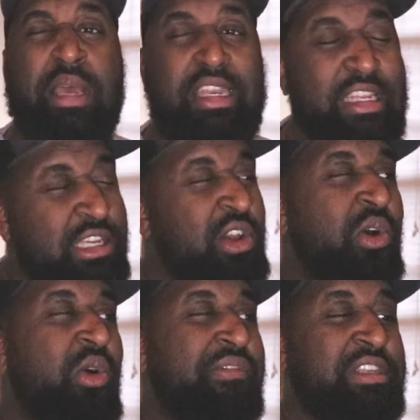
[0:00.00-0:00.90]
I need to go
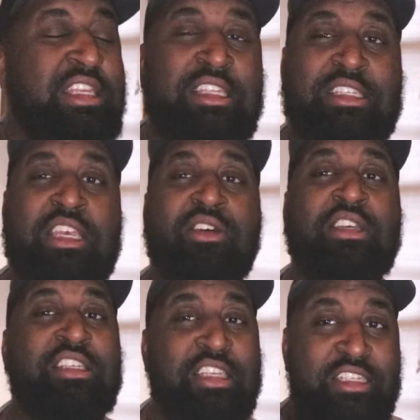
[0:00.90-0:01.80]
over detail
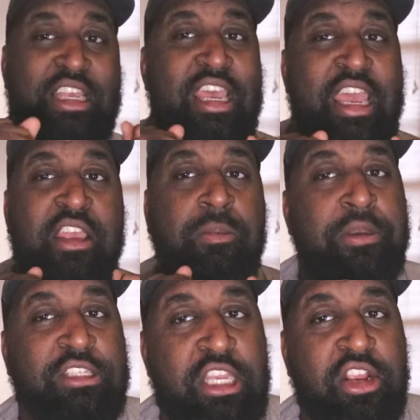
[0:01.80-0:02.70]
because it's
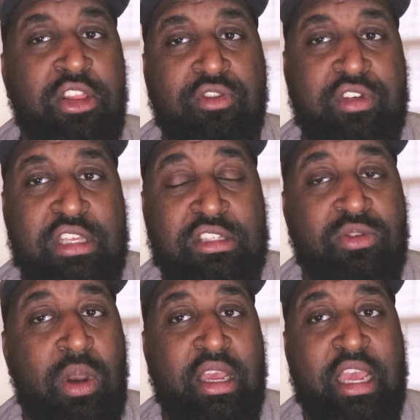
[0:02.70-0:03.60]
particular reasons
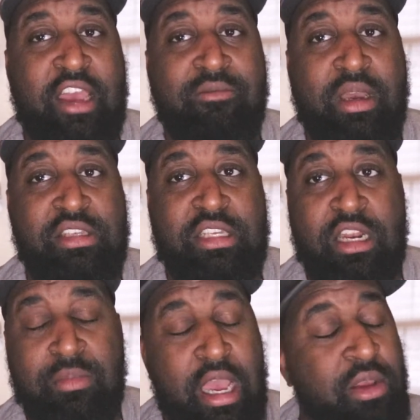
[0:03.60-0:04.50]
why I have my setup.
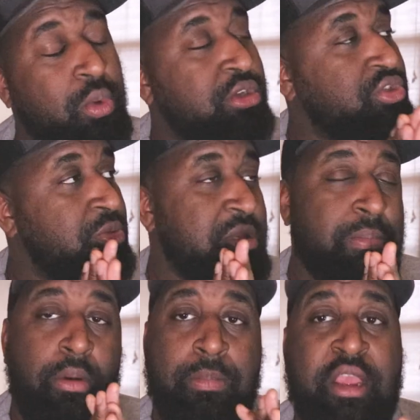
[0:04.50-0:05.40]
I want to be
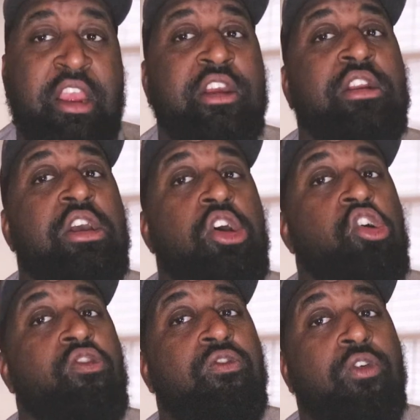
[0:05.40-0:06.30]
prepared
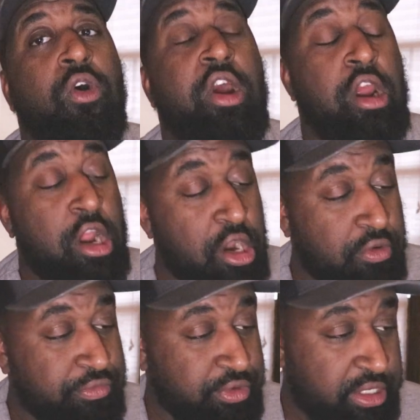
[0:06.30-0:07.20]
for
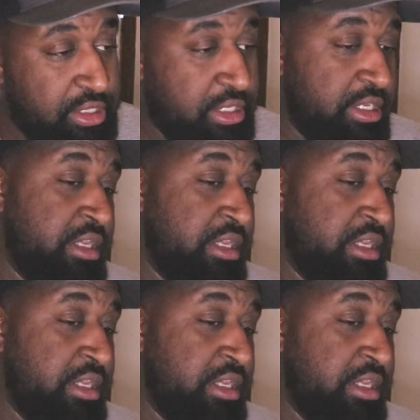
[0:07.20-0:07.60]
everything.